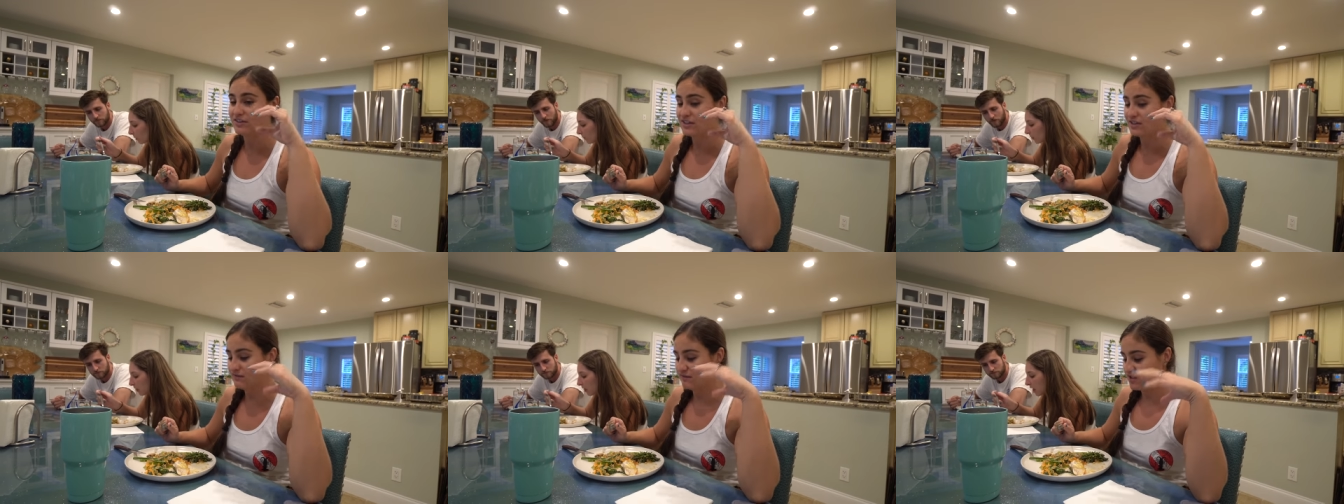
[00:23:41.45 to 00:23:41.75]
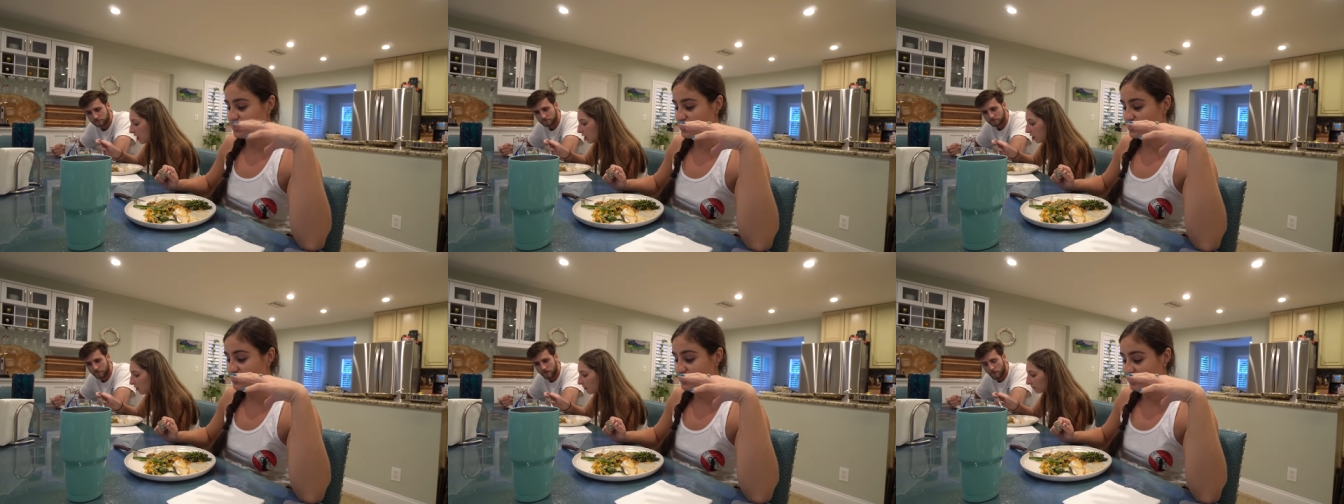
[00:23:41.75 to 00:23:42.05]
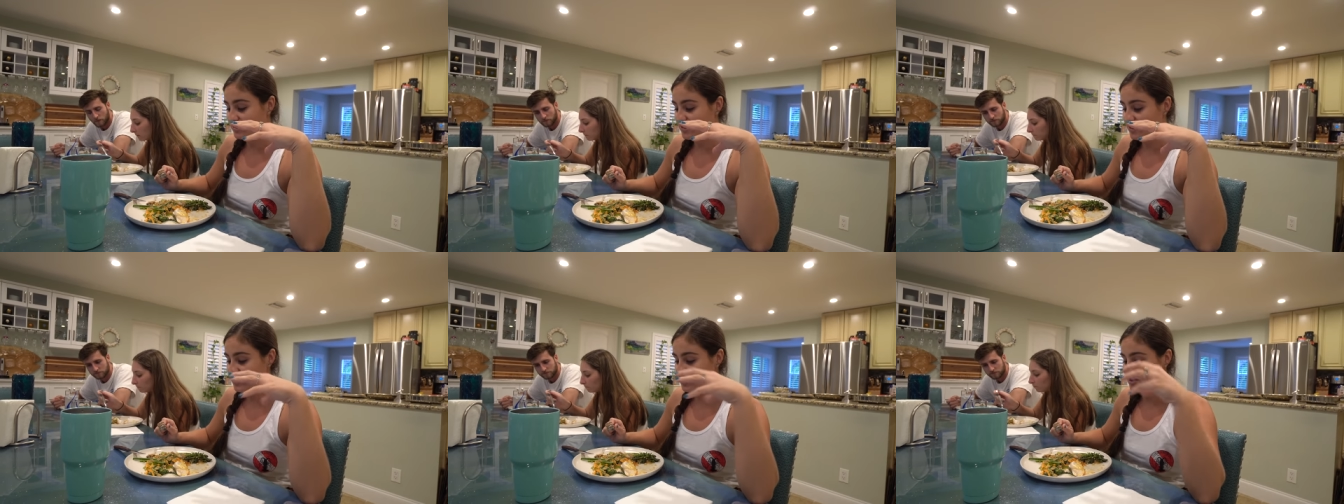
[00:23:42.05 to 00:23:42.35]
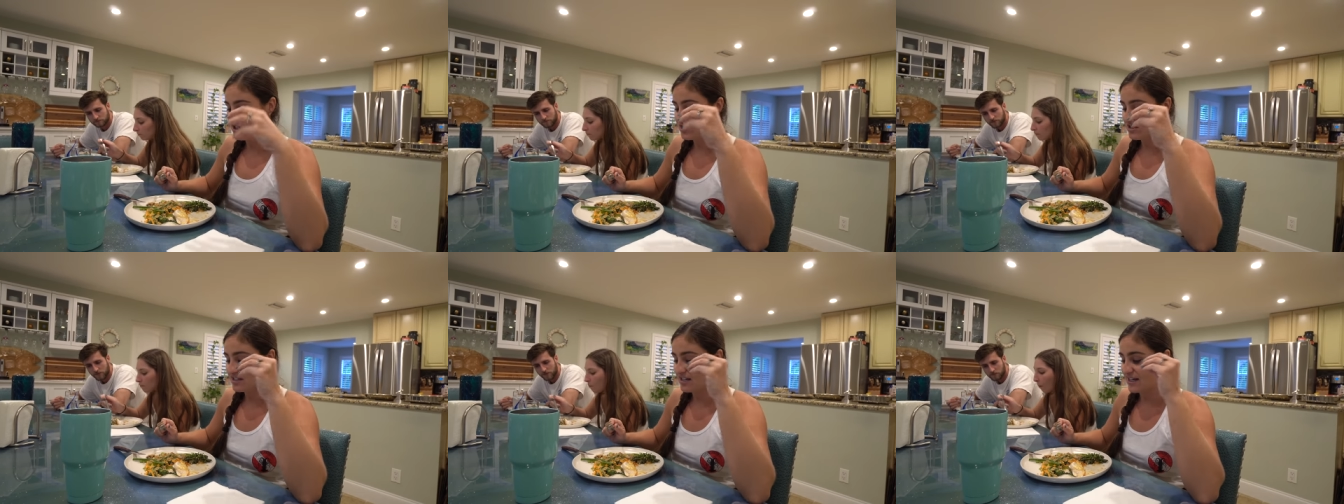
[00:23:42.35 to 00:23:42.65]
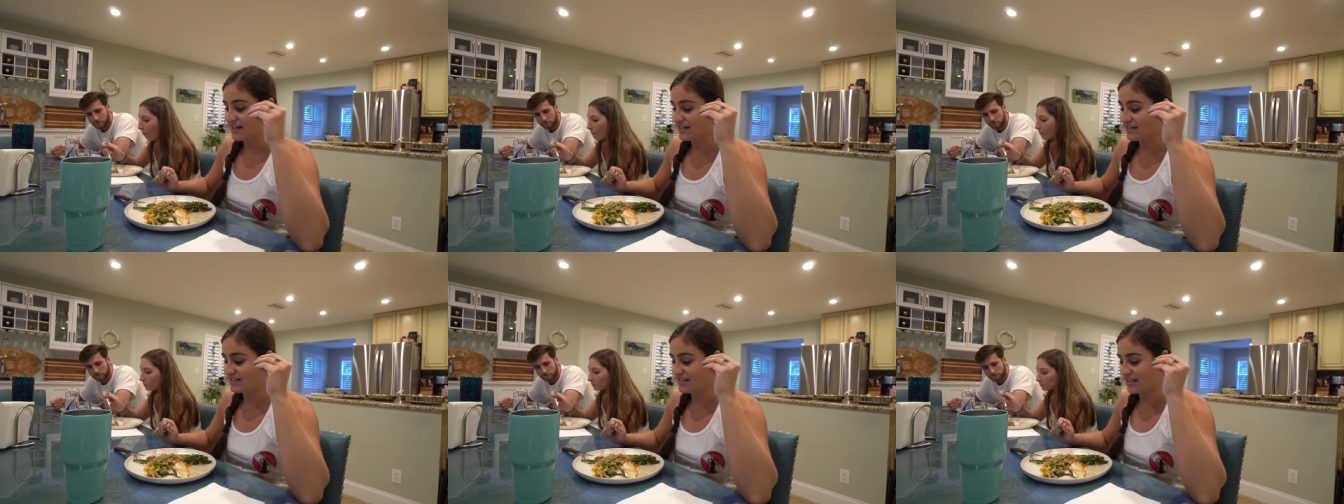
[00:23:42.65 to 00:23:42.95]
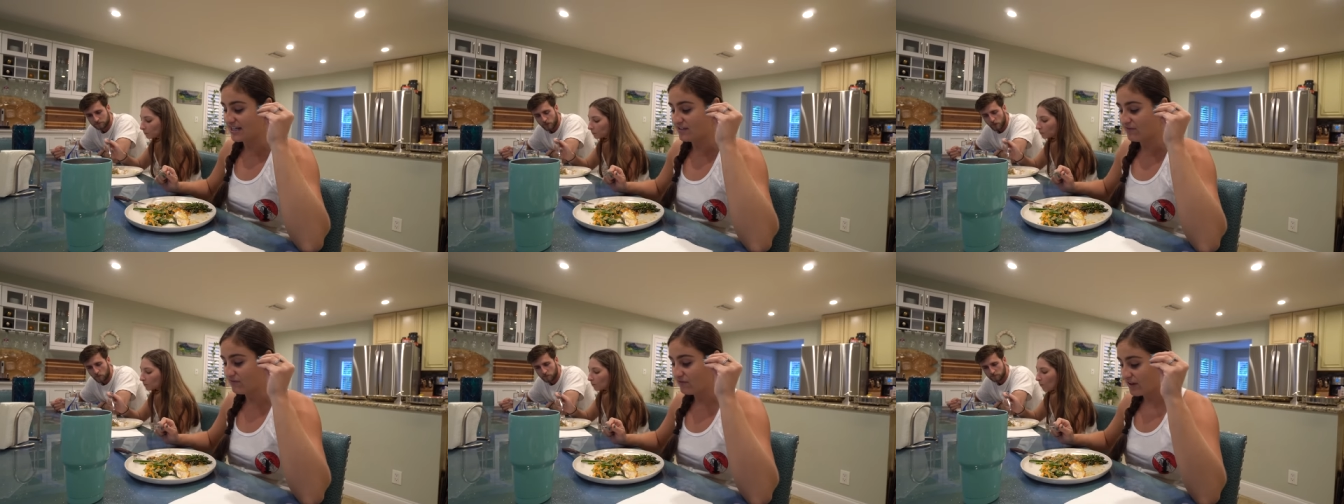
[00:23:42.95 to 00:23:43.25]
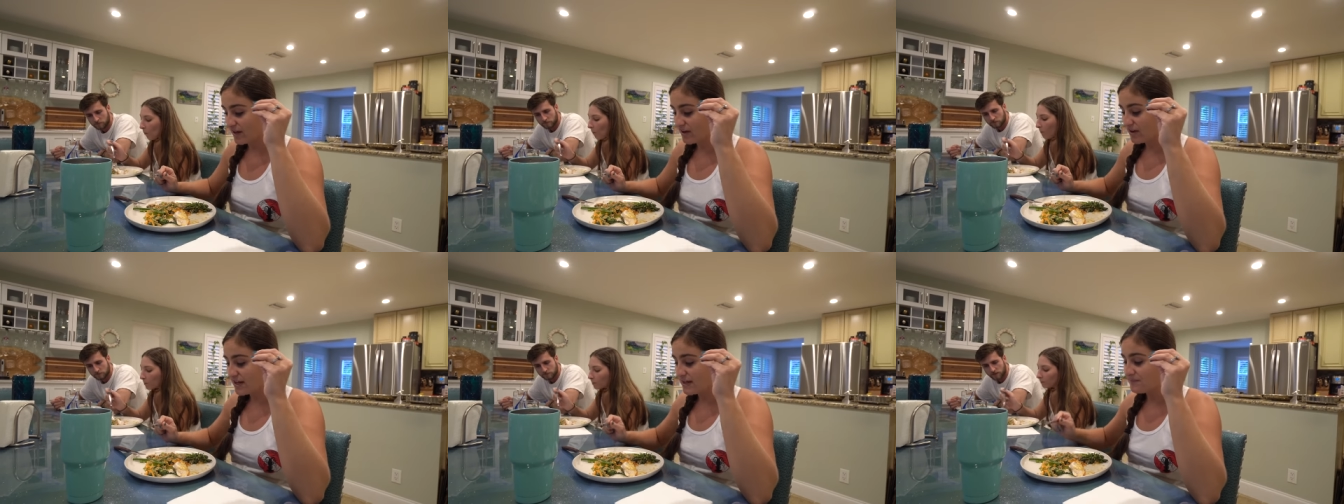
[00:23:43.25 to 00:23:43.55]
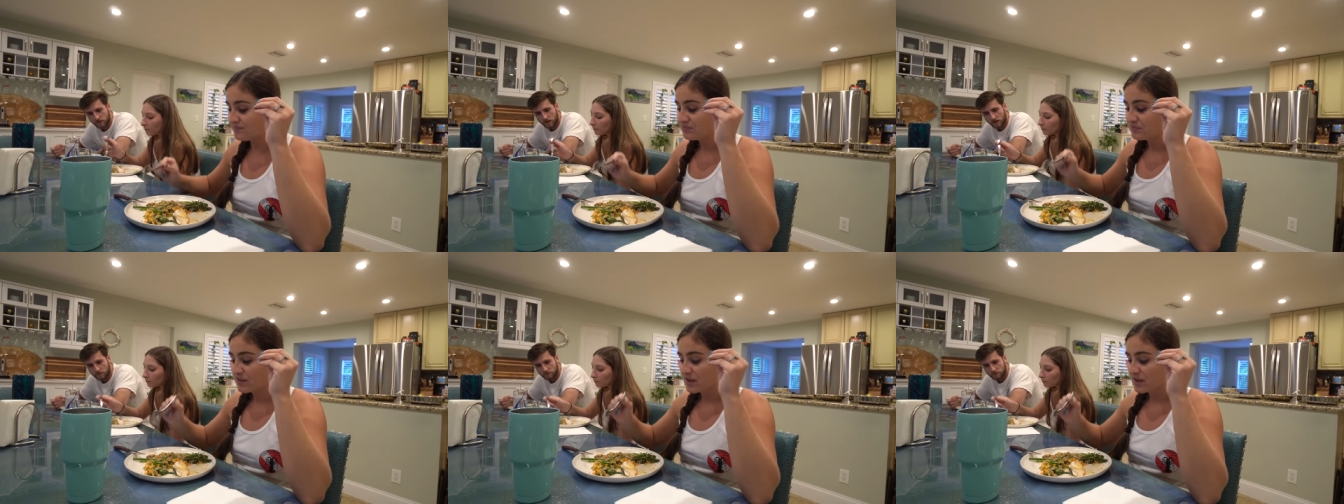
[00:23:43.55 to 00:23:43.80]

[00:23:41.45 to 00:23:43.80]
This fish is delicious. It is a very